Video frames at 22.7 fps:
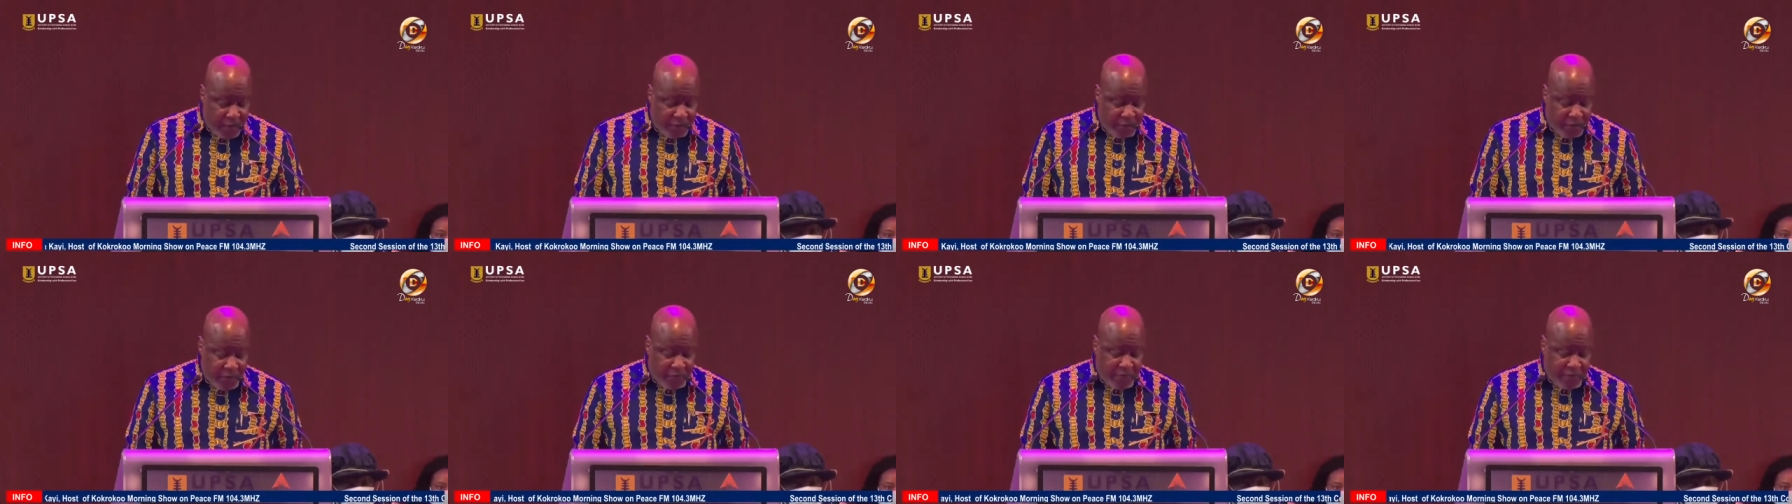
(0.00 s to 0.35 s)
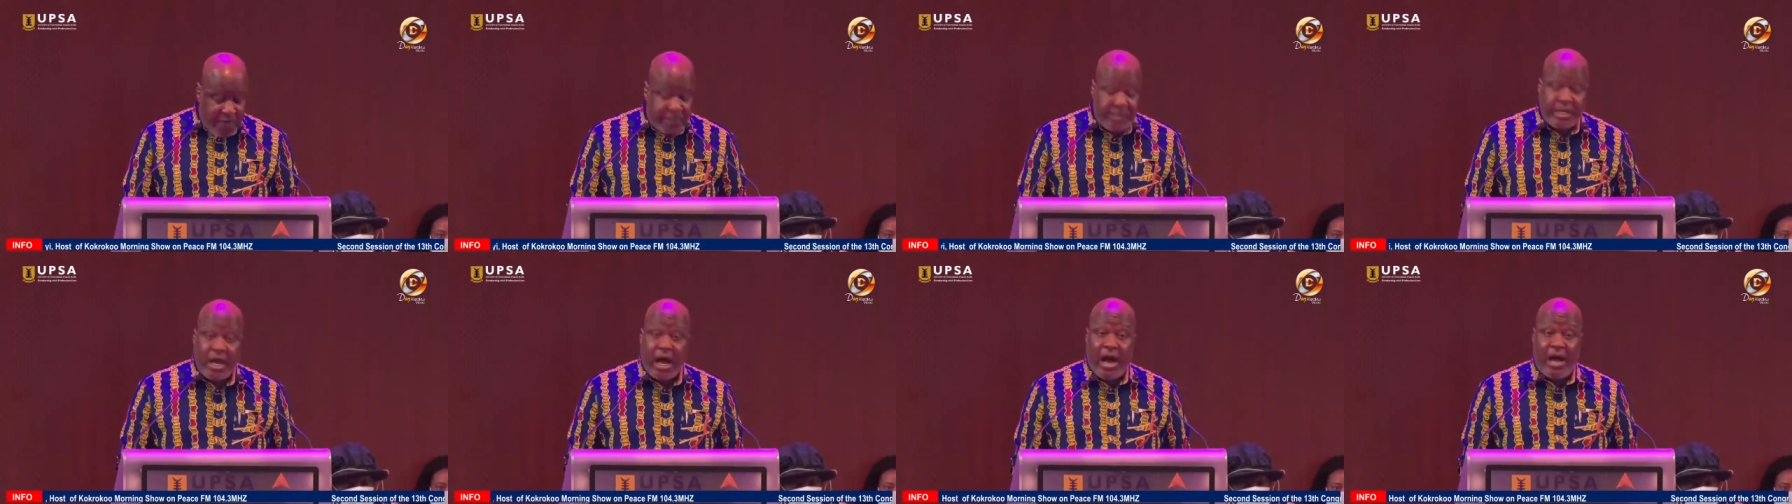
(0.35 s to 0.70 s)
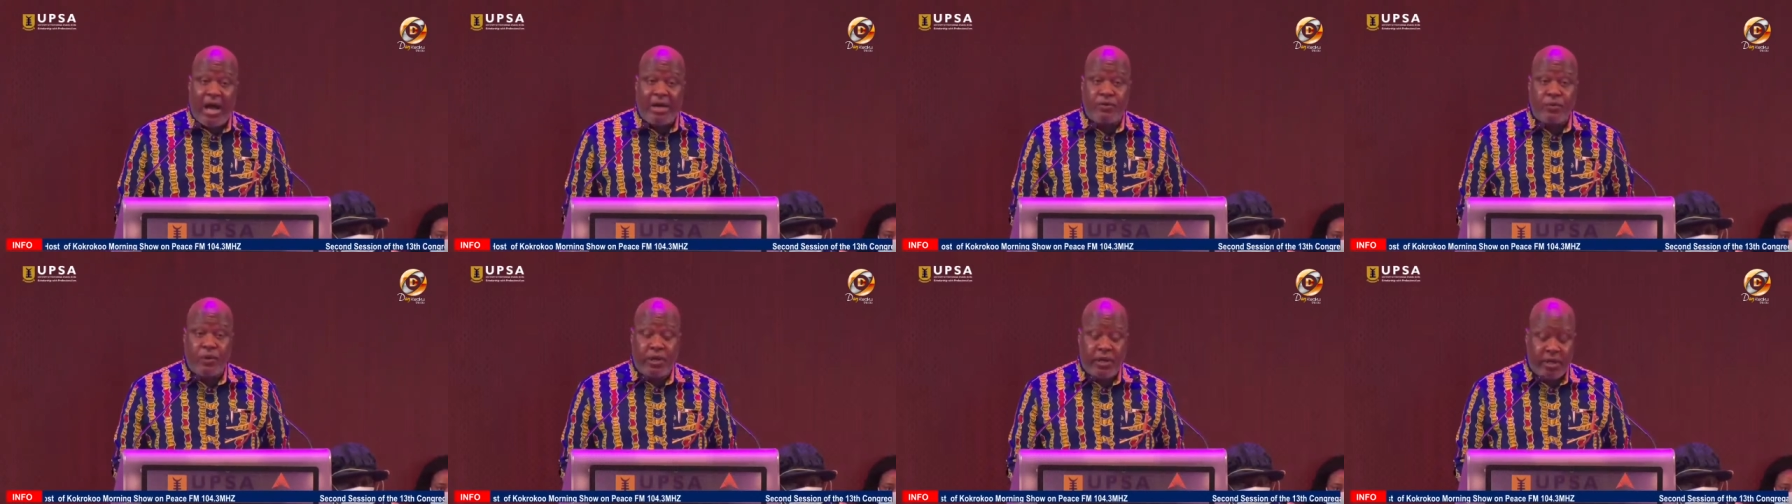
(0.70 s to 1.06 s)
If you invest
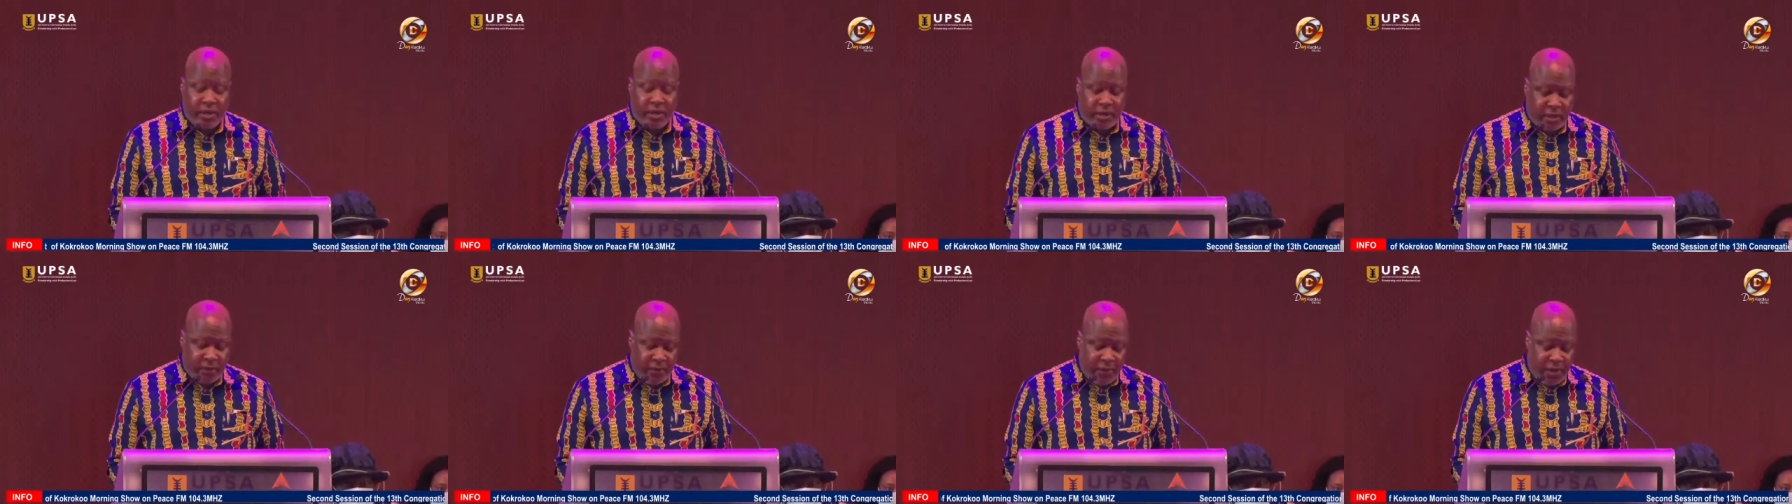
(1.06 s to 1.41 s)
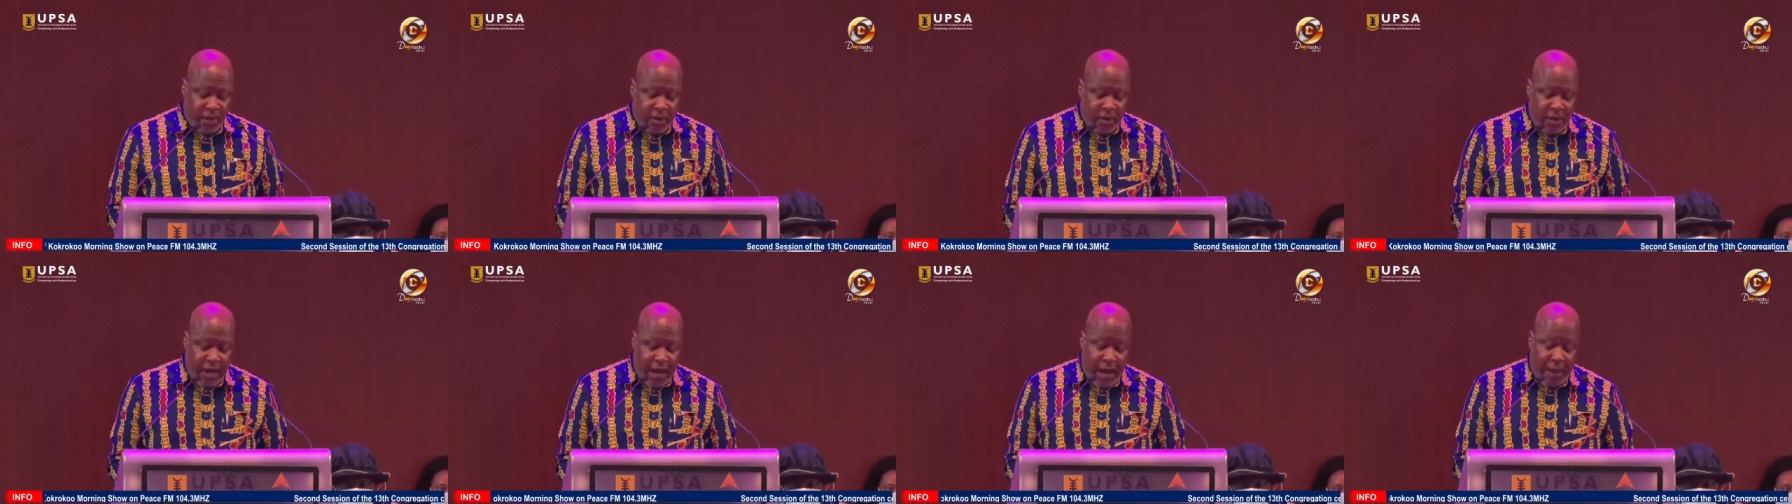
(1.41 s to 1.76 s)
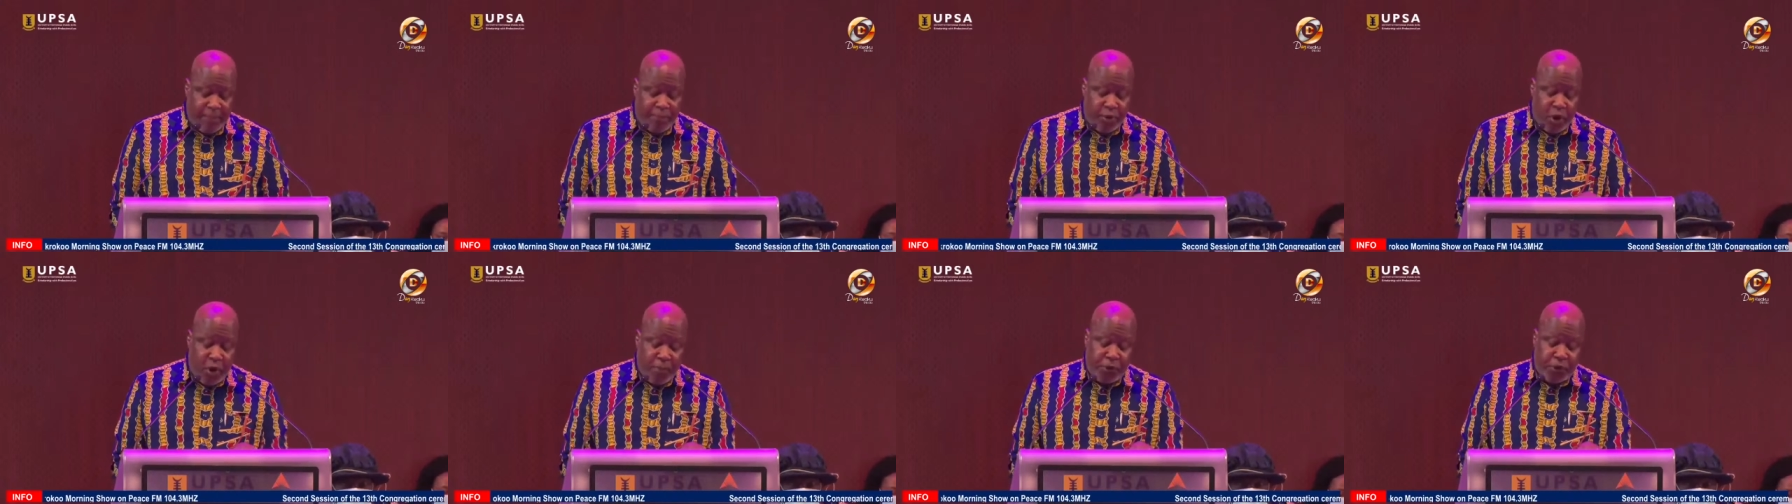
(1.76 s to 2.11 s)
hard work, I
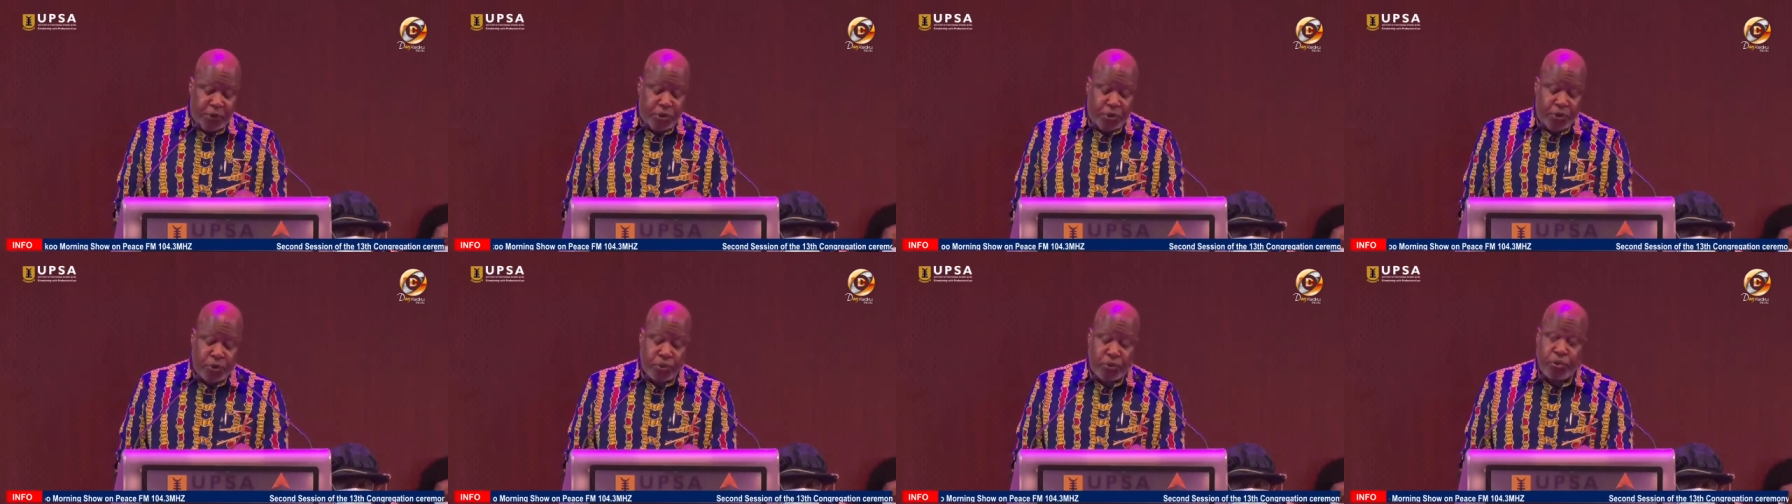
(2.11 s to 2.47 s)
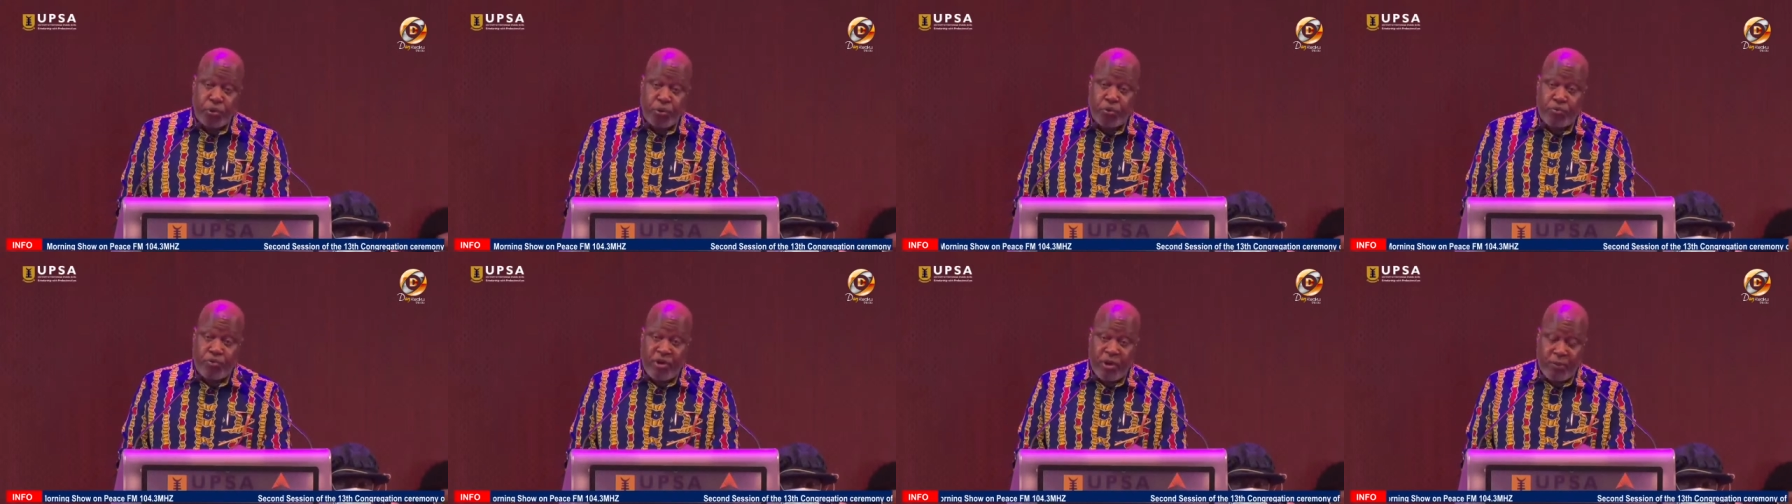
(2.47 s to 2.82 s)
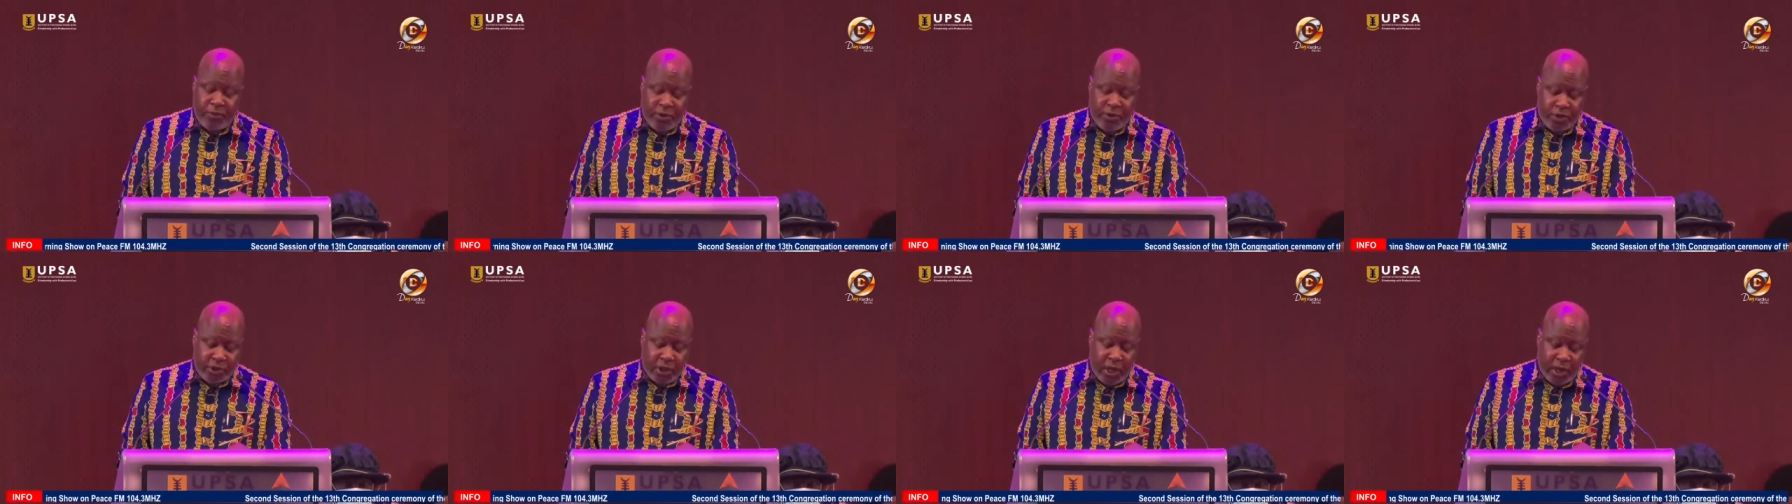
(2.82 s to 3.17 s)
promise you, you'd
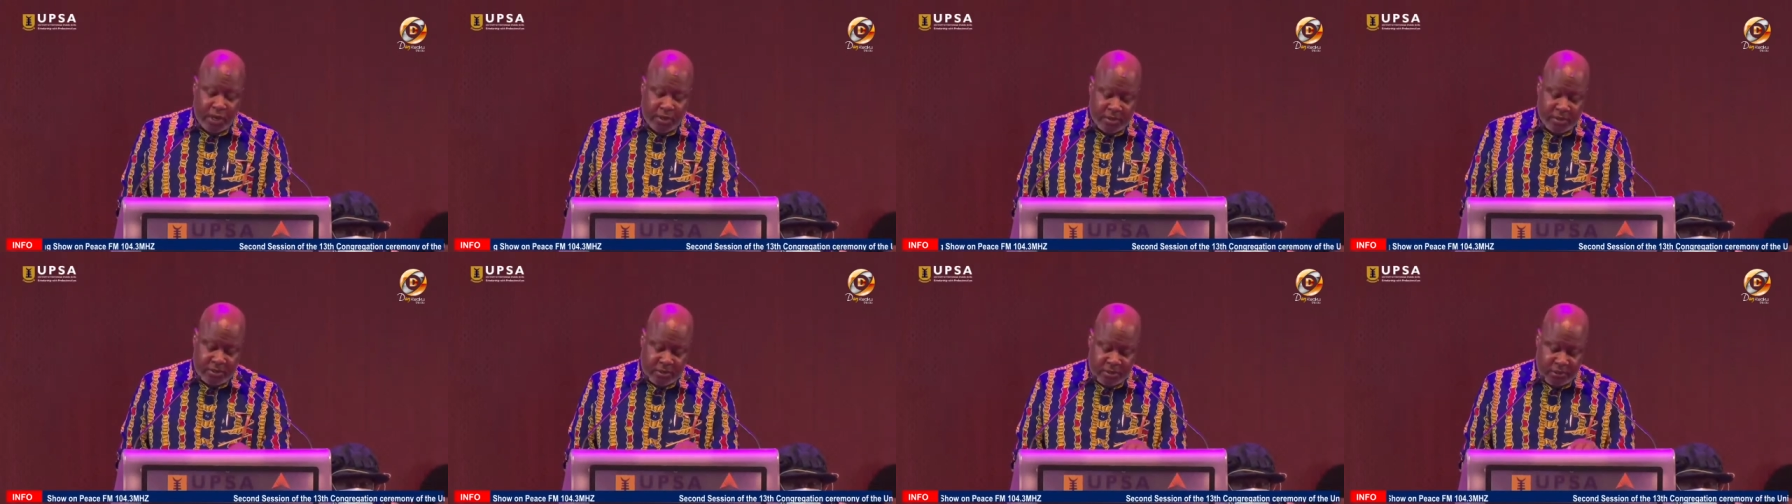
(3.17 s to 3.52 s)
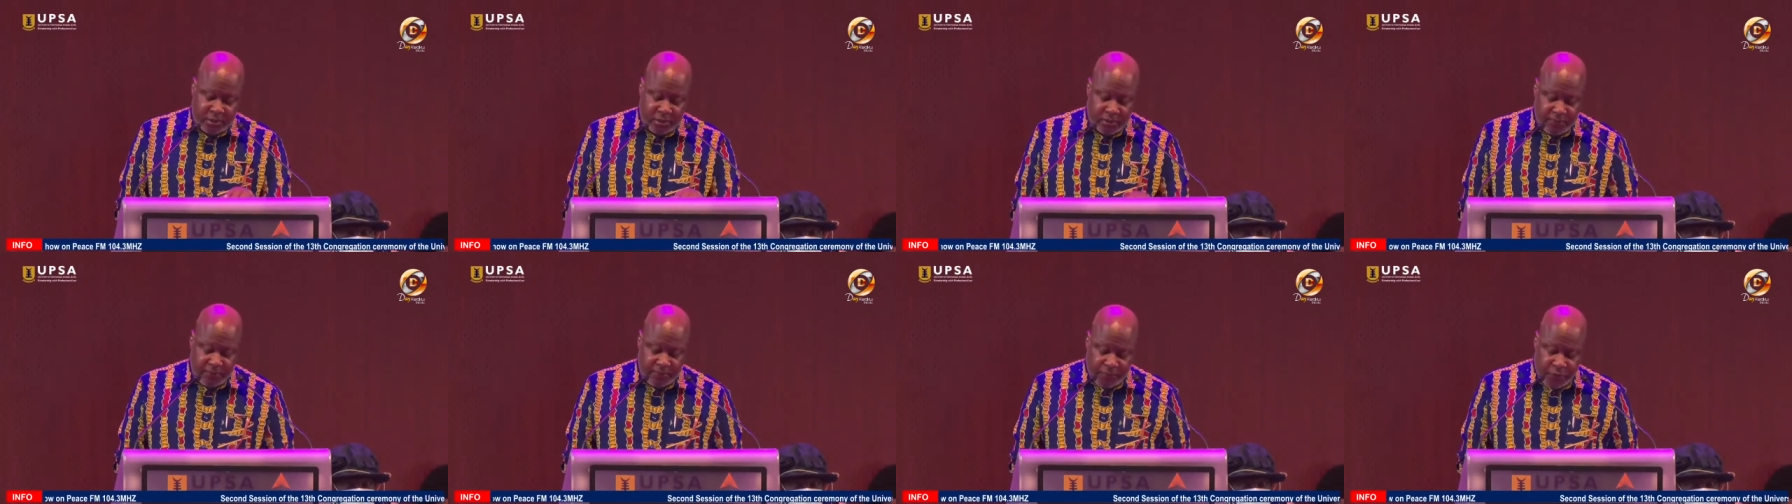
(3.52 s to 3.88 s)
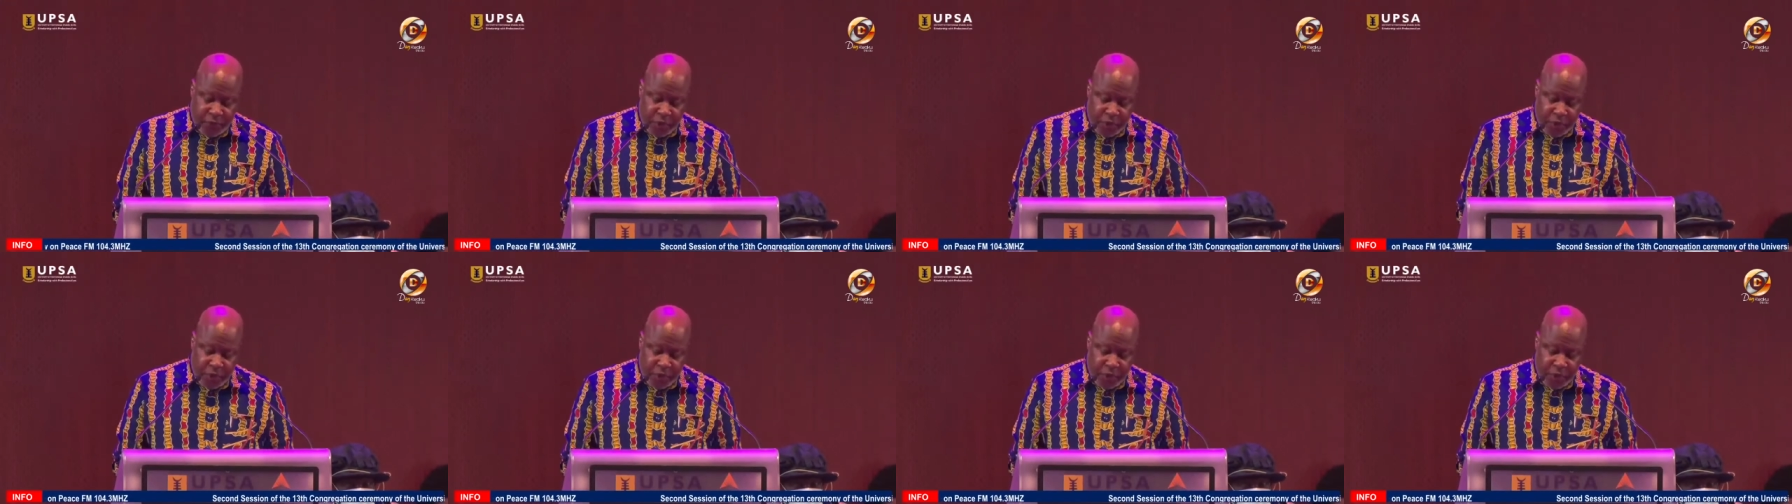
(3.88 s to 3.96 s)
reap results.